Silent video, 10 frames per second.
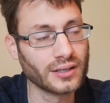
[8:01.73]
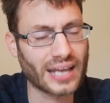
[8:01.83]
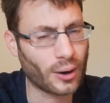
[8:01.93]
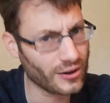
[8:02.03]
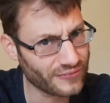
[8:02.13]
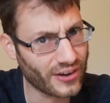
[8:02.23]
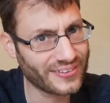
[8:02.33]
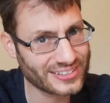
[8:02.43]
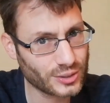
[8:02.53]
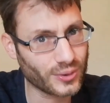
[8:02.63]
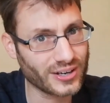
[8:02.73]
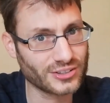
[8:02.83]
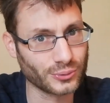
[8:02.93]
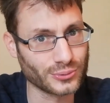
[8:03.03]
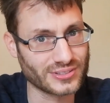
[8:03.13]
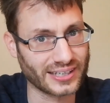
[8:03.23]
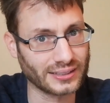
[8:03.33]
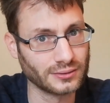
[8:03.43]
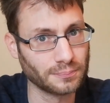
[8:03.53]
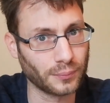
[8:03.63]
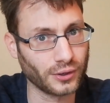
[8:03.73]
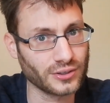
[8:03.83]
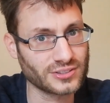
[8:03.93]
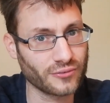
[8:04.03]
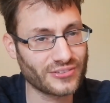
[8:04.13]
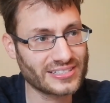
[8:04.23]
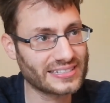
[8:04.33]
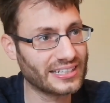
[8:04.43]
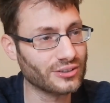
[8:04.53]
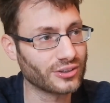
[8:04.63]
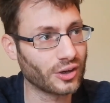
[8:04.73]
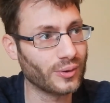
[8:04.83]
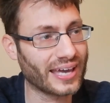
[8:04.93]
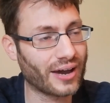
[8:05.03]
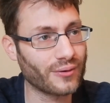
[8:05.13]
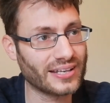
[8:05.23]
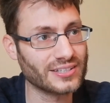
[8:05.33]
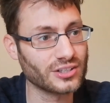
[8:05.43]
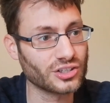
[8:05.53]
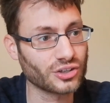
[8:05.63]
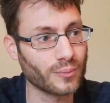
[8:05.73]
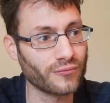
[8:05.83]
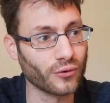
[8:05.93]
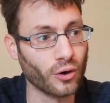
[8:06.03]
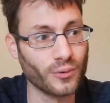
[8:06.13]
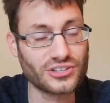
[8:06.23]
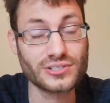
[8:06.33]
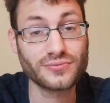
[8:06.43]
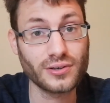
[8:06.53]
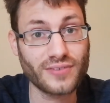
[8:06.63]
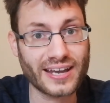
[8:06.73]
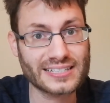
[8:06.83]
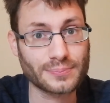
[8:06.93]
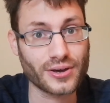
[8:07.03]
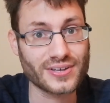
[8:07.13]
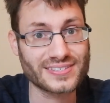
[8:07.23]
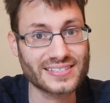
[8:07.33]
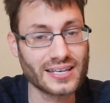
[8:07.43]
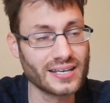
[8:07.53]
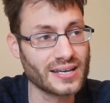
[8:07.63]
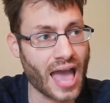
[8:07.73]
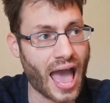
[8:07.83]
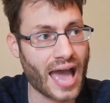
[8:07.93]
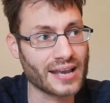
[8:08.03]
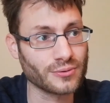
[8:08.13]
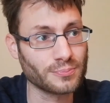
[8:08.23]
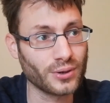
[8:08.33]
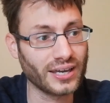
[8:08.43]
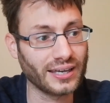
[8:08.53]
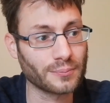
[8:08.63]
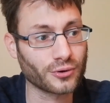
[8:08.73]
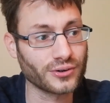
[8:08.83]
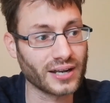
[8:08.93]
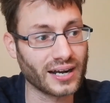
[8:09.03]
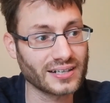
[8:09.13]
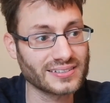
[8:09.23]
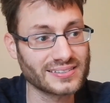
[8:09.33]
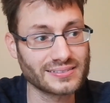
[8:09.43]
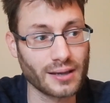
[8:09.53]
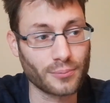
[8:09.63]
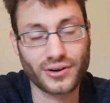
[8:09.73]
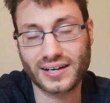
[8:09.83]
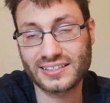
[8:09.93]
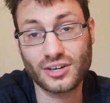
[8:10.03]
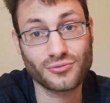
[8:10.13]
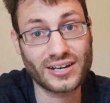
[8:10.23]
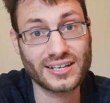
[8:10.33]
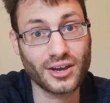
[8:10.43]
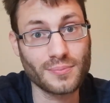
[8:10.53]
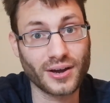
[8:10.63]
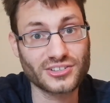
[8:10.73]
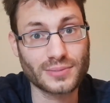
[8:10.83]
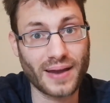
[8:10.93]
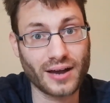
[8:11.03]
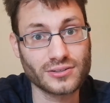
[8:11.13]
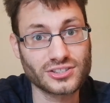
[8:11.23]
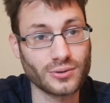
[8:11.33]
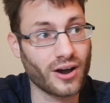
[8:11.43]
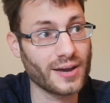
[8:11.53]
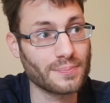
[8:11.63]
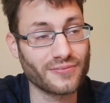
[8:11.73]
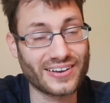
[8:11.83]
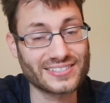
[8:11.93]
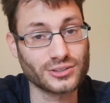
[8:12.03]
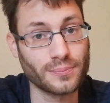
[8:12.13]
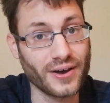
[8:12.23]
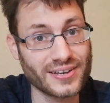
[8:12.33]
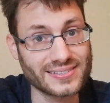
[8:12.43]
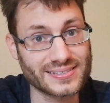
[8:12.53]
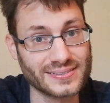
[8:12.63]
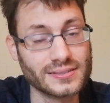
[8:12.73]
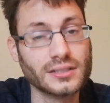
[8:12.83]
Now, I found this quite daunting, because obviously you're going out into the shop floor, which is full of experts, and you're picking a product you don't really know much about, to a hypothetical person.